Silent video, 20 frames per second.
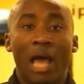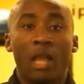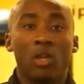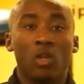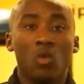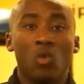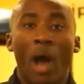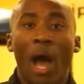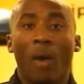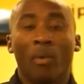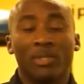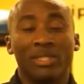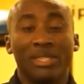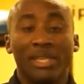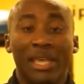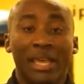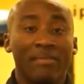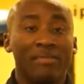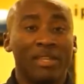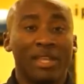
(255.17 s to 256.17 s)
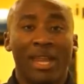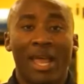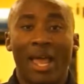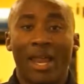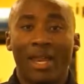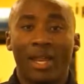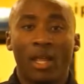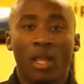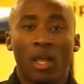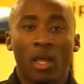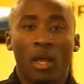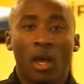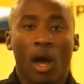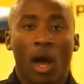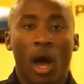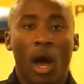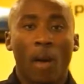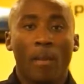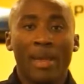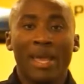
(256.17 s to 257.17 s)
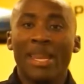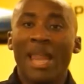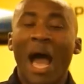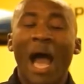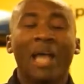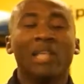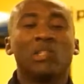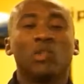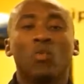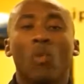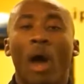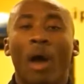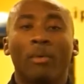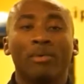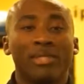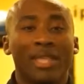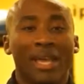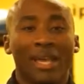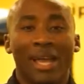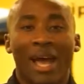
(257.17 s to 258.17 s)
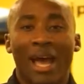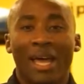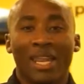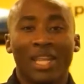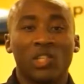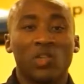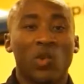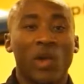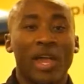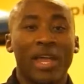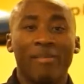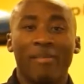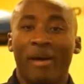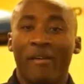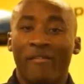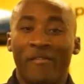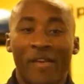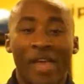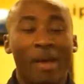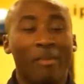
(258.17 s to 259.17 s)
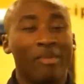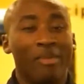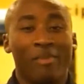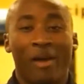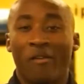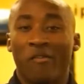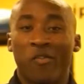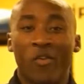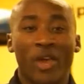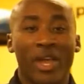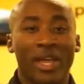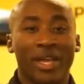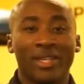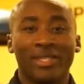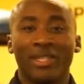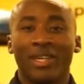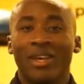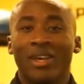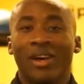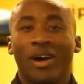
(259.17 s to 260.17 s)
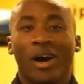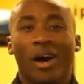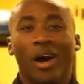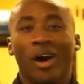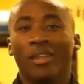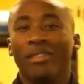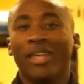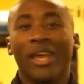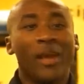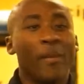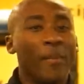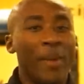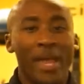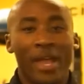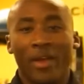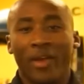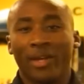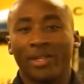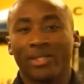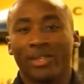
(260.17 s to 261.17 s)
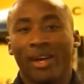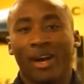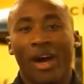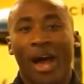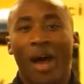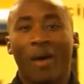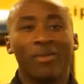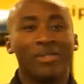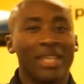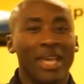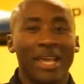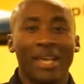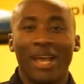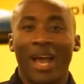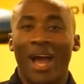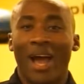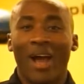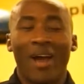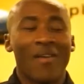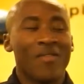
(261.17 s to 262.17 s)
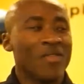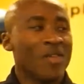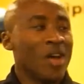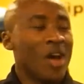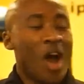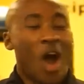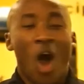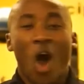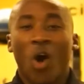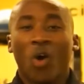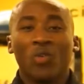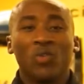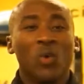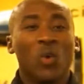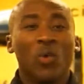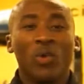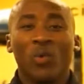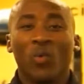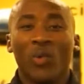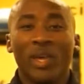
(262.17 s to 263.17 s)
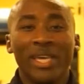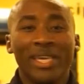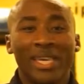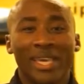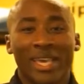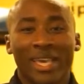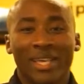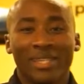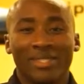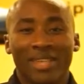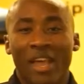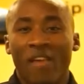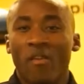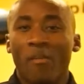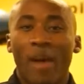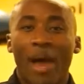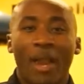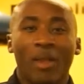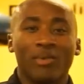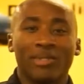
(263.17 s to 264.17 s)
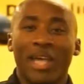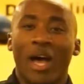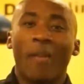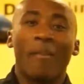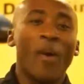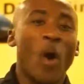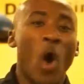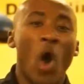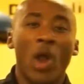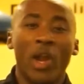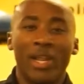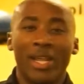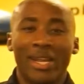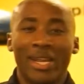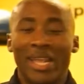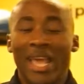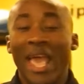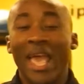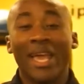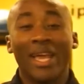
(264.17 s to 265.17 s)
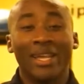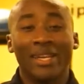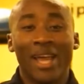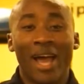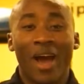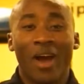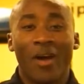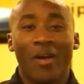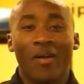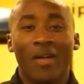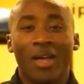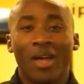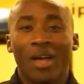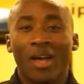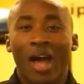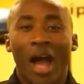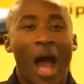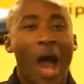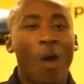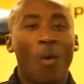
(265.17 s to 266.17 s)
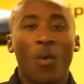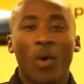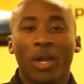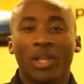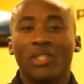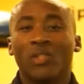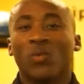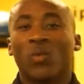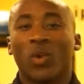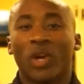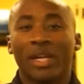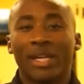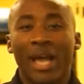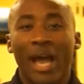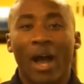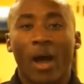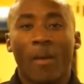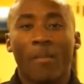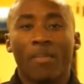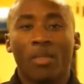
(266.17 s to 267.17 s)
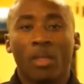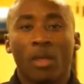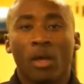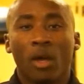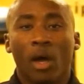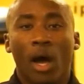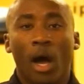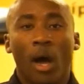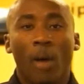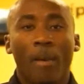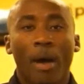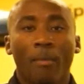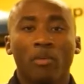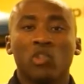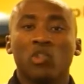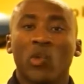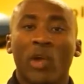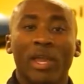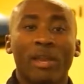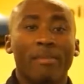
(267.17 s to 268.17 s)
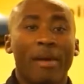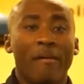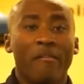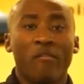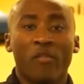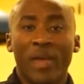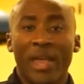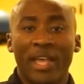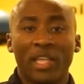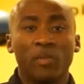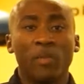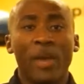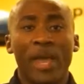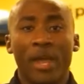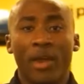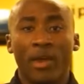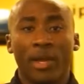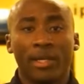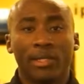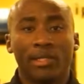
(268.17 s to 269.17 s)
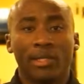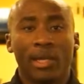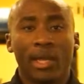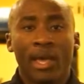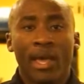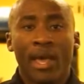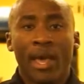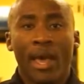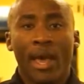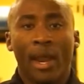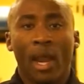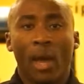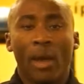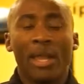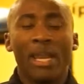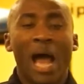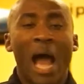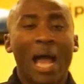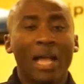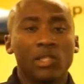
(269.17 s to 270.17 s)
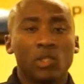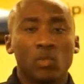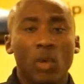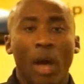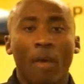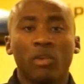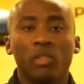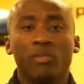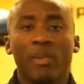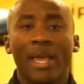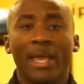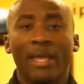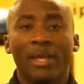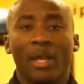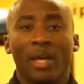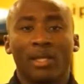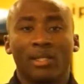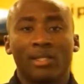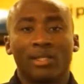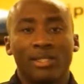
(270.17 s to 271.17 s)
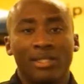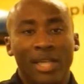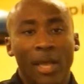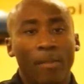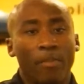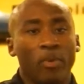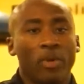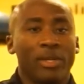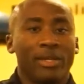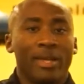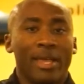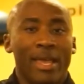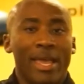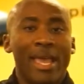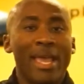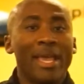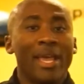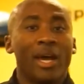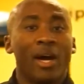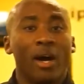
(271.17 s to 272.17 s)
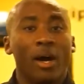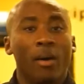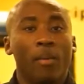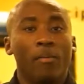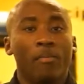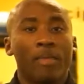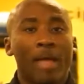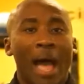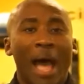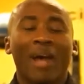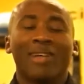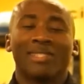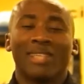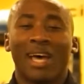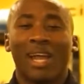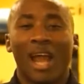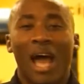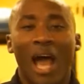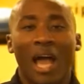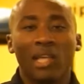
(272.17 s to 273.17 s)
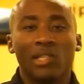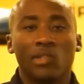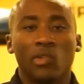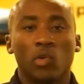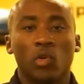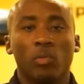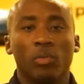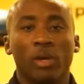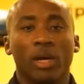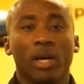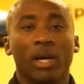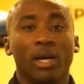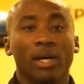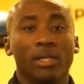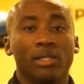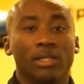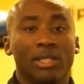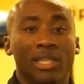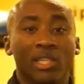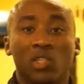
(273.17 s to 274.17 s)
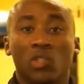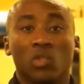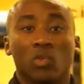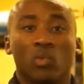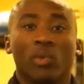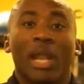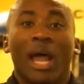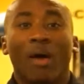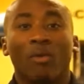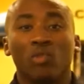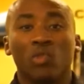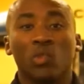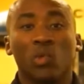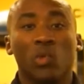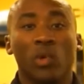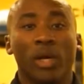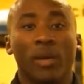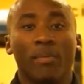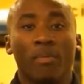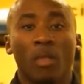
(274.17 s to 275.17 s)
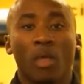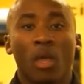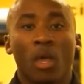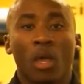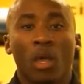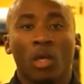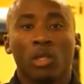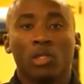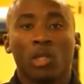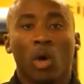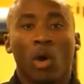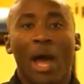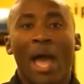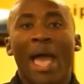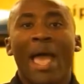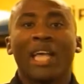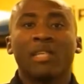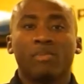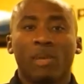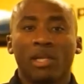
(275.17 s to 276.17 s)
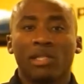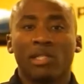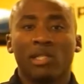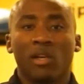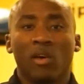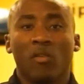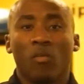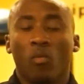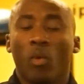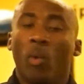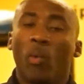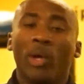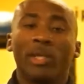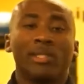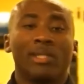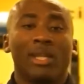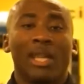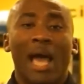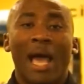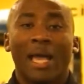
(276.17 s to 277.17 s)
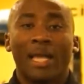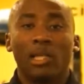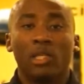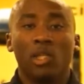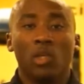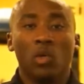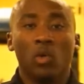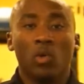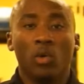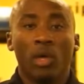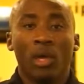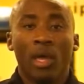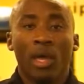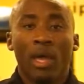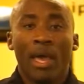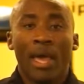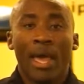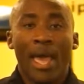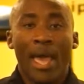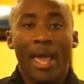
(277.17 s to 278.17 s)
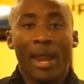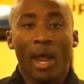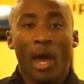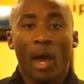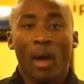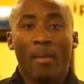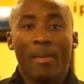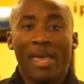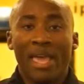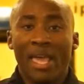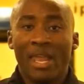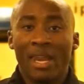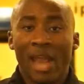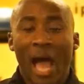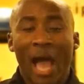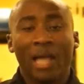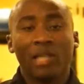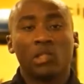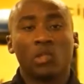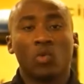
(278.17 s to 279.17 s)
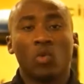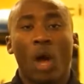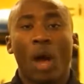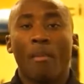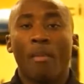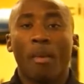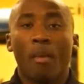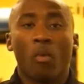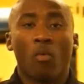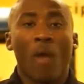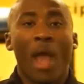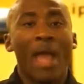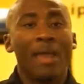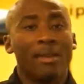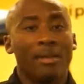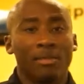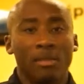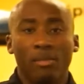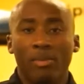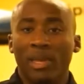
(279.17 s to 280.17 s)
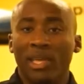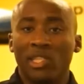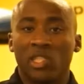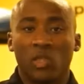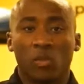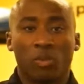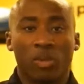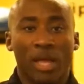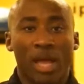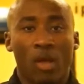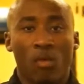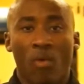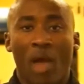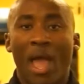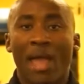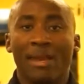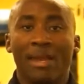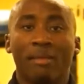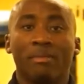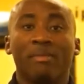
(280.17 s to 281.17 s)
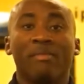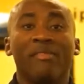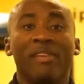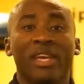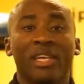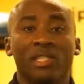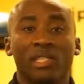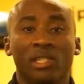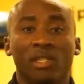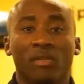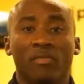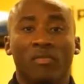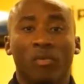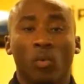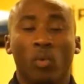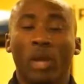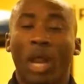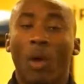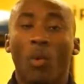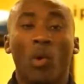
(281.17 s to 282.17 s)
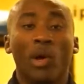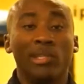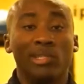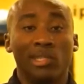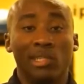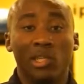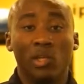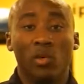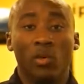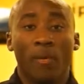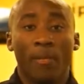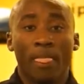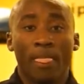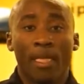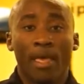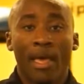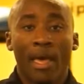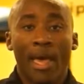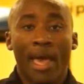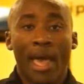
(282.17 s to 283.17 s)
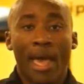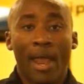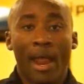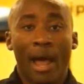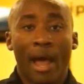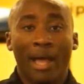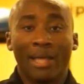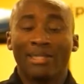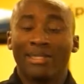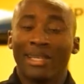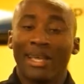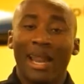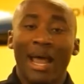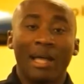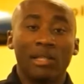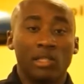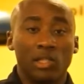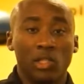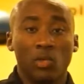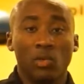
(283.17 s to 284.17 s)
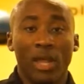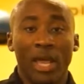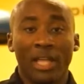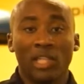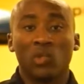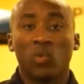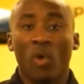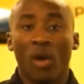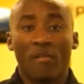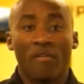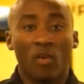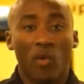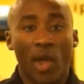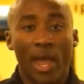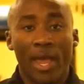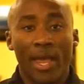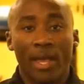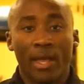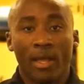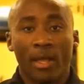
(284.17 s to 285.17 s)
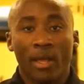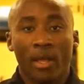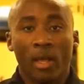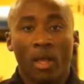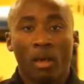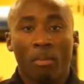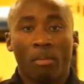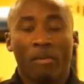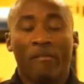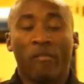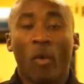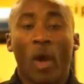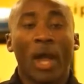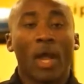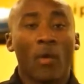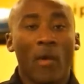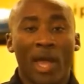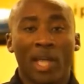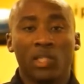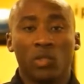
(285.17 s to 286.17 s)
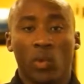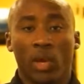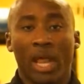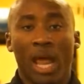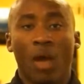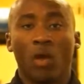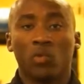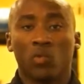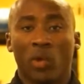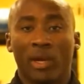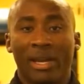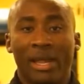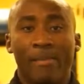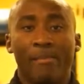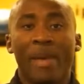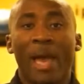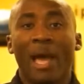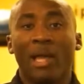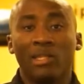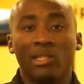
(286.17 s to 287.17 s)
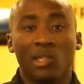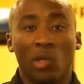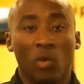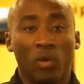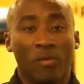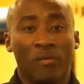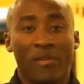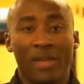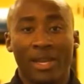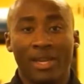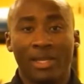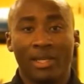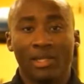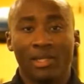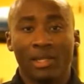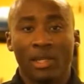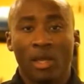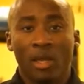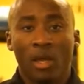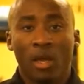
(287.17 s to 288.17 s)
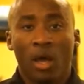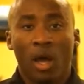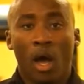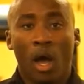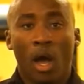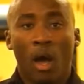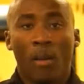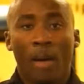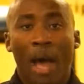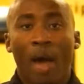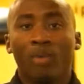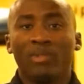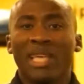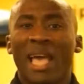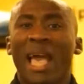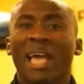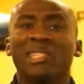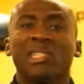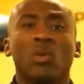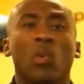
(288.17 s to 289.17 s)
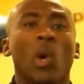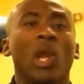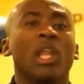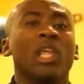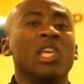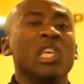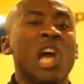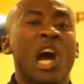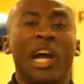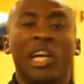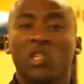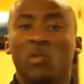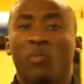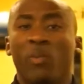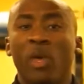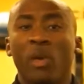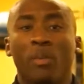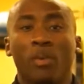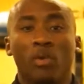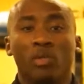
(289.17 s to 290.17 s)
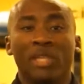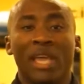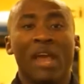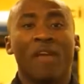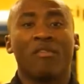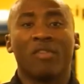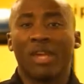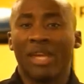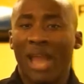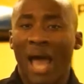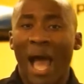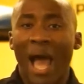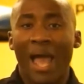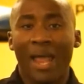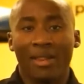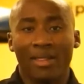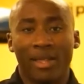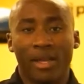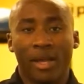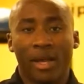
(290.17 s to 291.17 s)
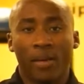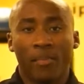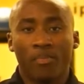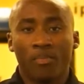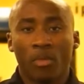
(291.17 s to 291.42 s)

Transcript: I knew I was gifted at it. In high school, I was that guy that trained my family, my friends, their parents. I was that guy all during the weekends. Everybody was out partying and hanging out. I wanted to work out. I was training my friends' parents. And in high school, I was making a separate income outside of high school because this is what I was doing. So I asked myself, what was it I could do? And in high school, I remember writing up the business plan, writing up the vision for what I wanted to do. And I set out to do that in 12th grade. Before I graduated, I was working at Valley Soda Fitness. I was actually one of the youngest people to ever get hired there.